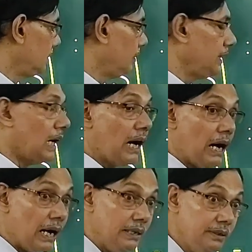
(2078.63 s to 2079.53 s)
S is very
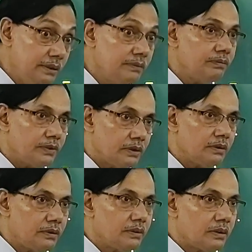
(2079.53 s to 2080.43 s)
high,
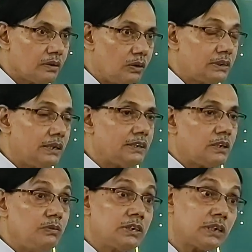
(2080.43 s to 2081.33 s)

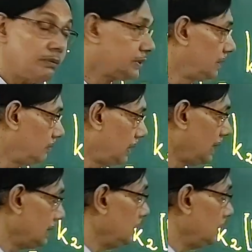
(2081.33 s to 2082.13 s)
concentration of the substrate,